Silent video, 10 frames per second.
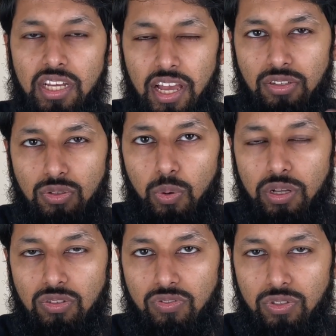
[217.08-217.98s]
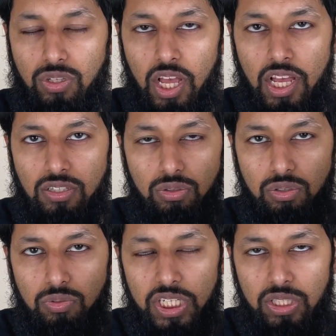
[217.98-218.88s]
and so on and so forth. So
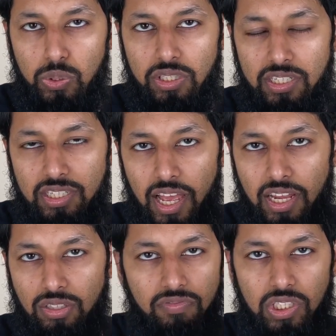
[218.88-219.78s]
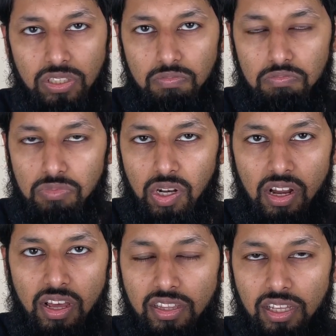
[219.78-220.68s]
you read through this and you just
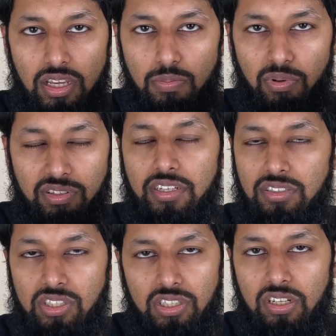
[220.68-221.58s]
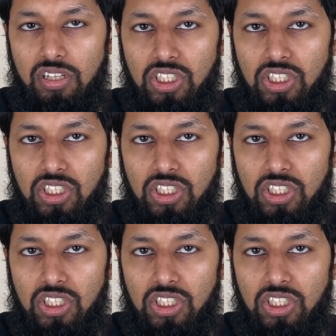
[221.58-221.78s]
learn the key points. So it's just another